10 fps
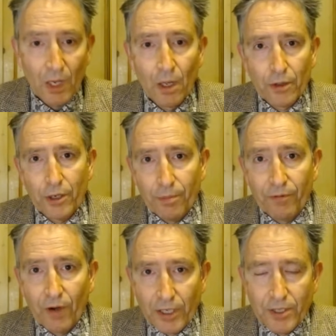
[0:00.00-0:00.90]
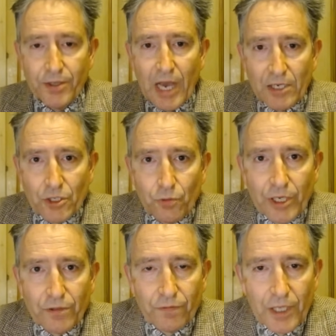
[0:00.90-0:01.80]
that it provides. That's the reason
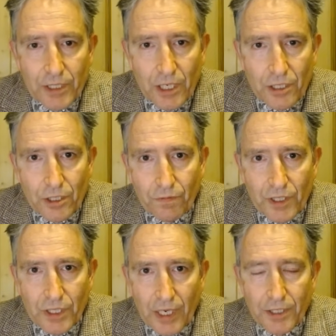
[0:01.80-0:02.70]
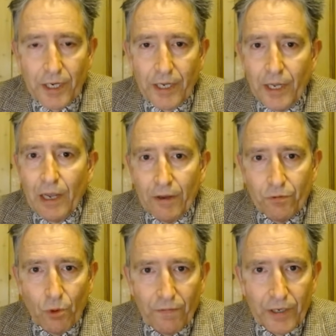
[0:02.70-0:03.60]
for the existence of the state today. If the
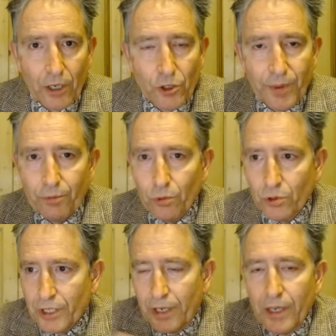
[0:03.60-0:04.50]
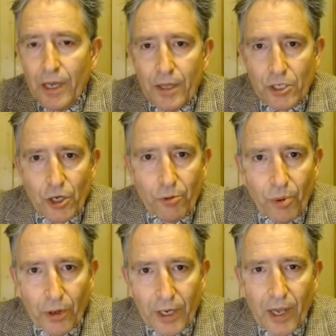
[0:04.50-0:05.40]
welfare goes, people will say there's no
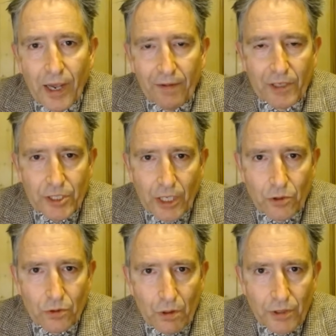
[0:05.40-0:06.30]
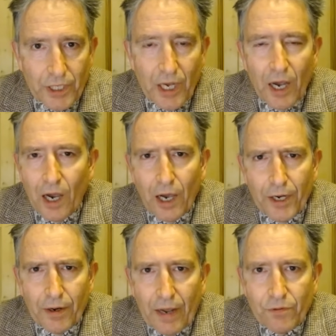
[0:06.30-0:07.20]
point having a state authority. I don't
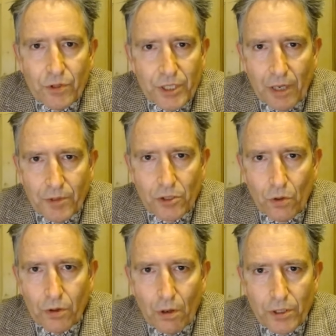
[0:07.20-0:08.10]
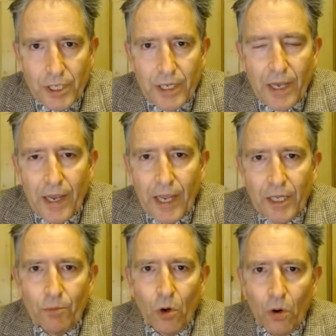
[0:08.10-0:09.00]
have to accept its authority
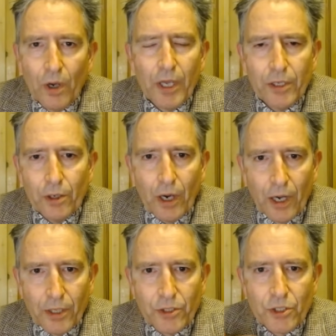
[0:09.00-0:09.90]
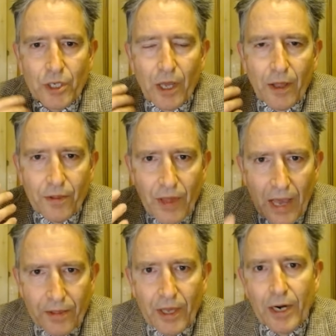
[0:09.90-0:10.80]
anymore. And that
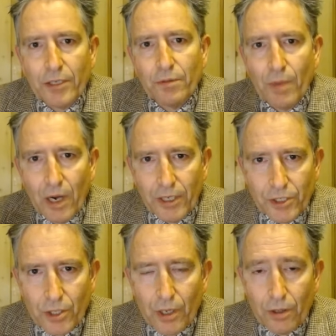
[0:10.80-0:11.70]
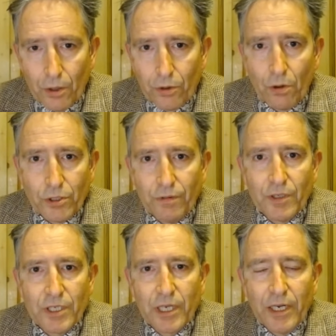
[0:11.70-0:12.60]
then undermines the authority of the
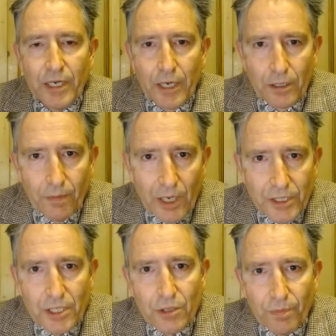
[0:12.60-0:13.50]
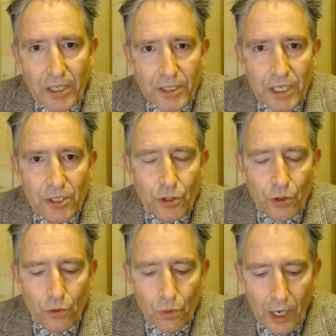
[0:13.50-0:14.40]
state. It undermines its ability
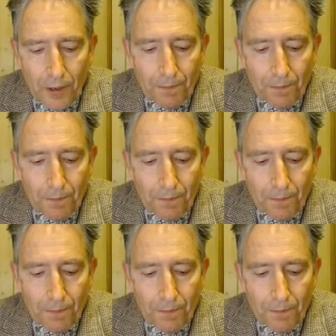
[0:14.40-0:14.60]
to